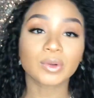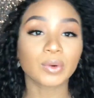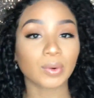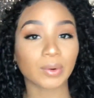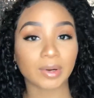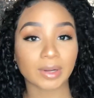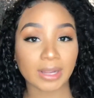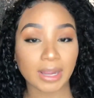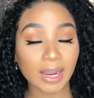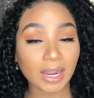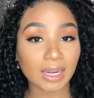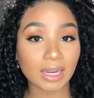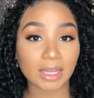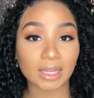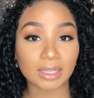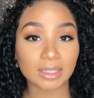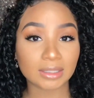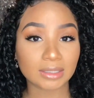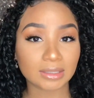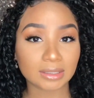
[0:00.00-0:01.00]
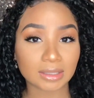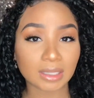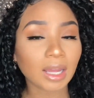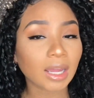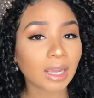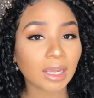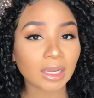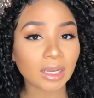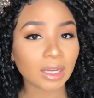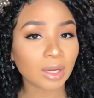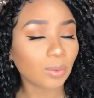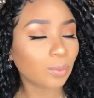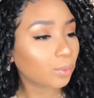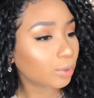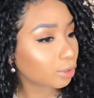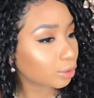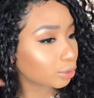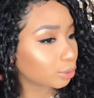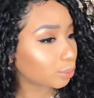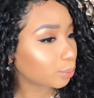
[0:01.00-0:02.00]
organics. Like,
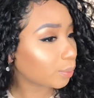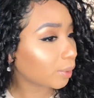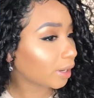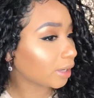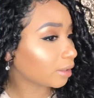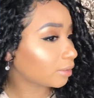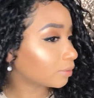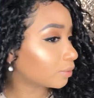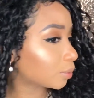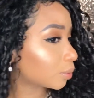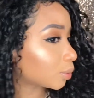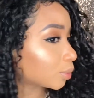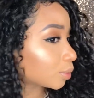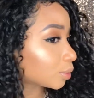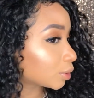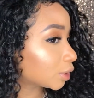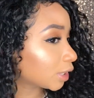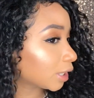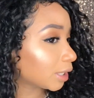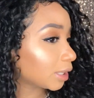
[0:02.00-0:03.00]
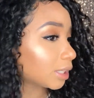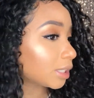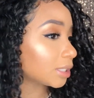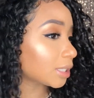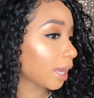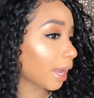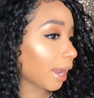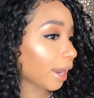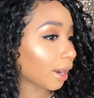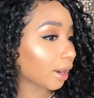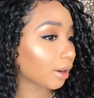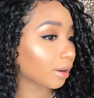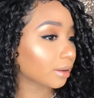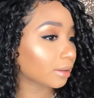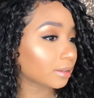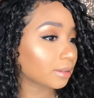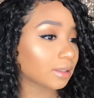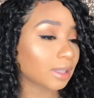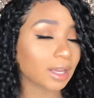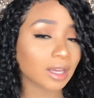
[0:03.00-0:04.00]
what are you waiting for? Look at this hair.
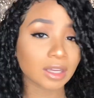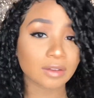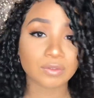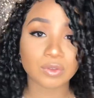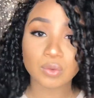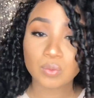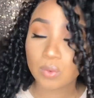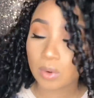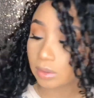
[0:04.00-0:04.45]
Like, if you